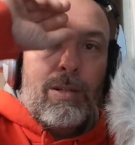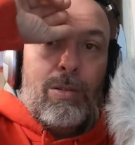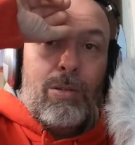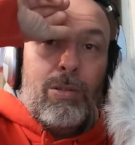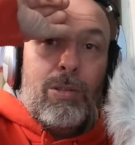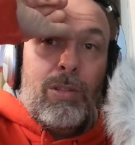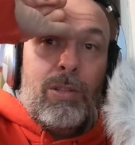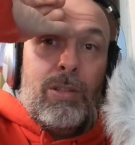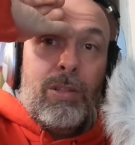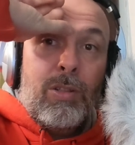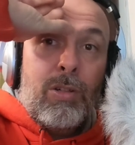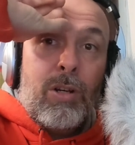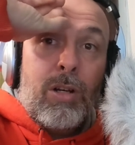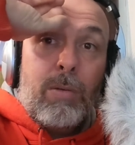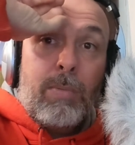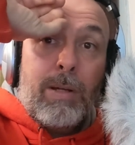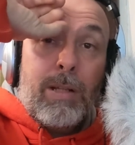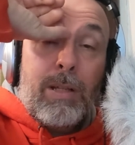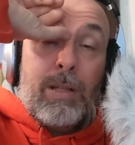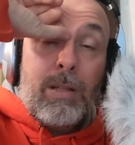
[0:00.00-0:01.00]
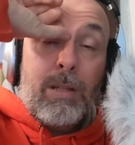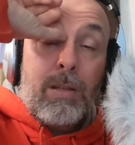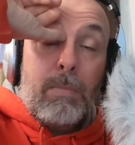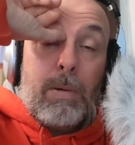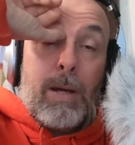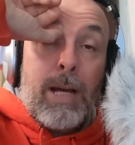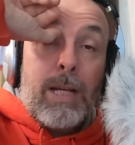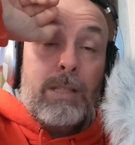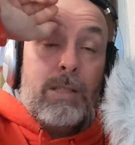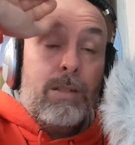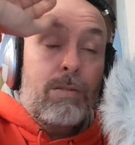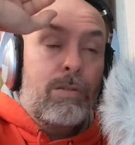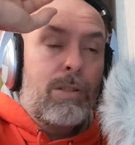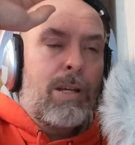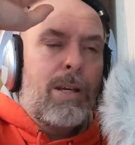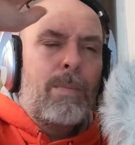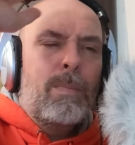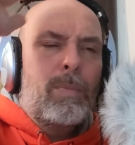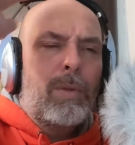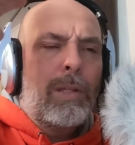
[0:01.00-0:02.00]
You talk about the positives.
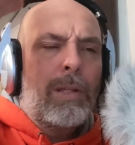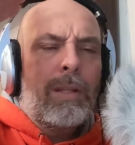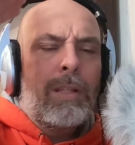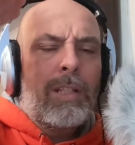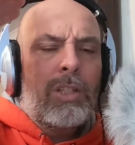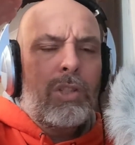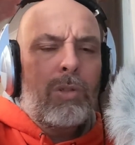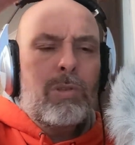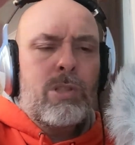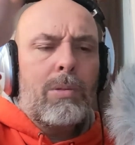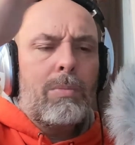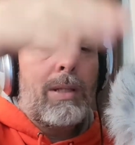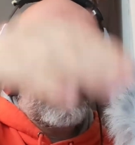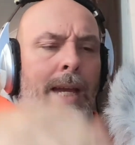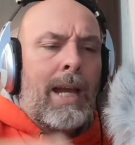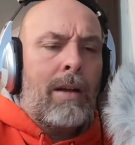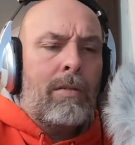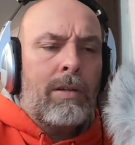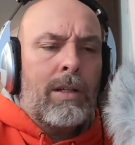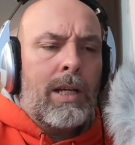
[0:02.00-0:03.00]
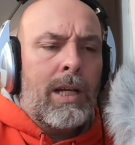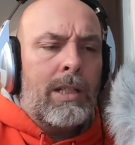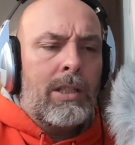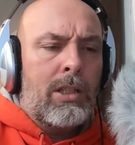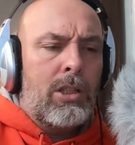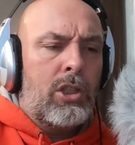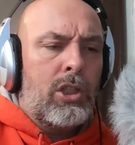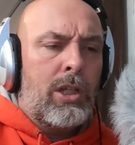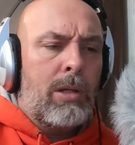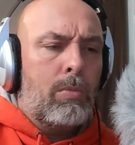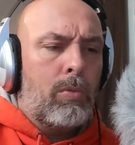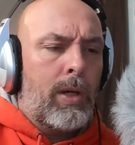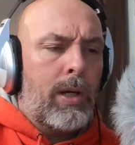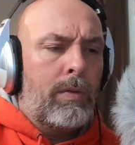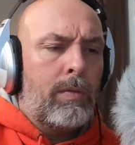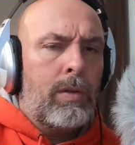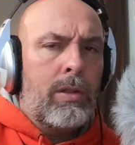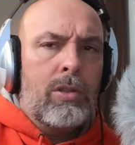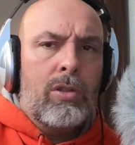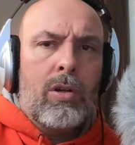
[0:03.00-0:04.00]
They showed some of the advertising GM ran
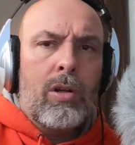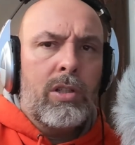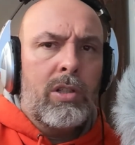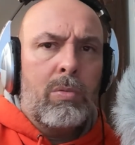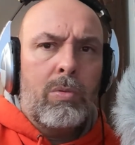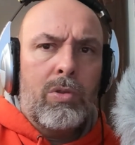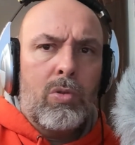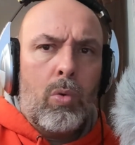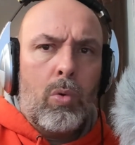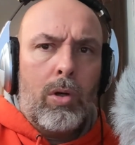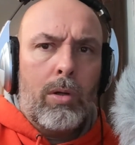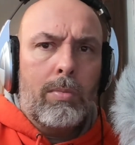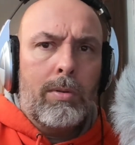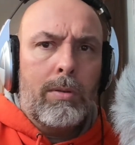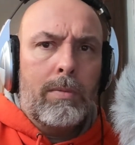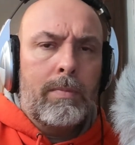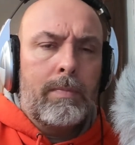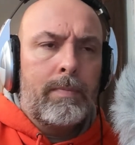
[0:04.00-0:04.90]
for these cars. It was horrible.